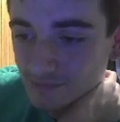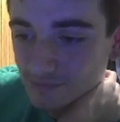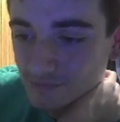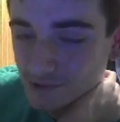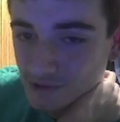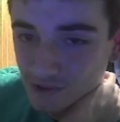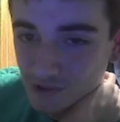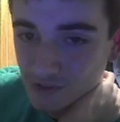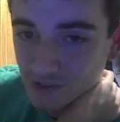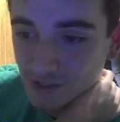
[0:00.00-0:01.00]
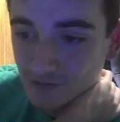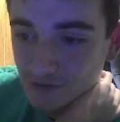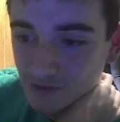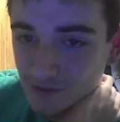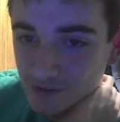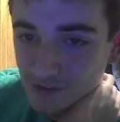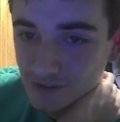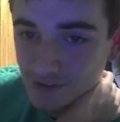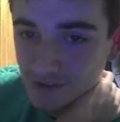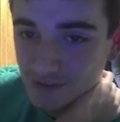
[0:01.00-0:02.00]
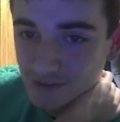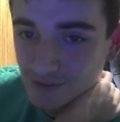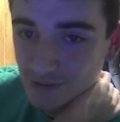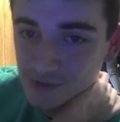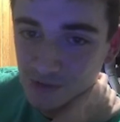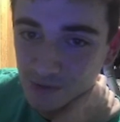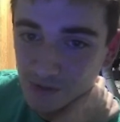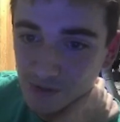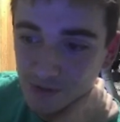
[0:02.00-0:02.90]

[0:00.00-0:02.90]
Such a good deck though, honestly. That was so close.